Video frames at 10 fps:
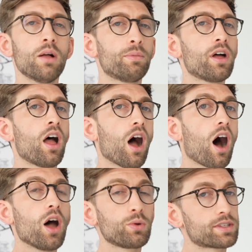But
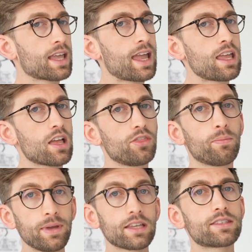I would say the biggest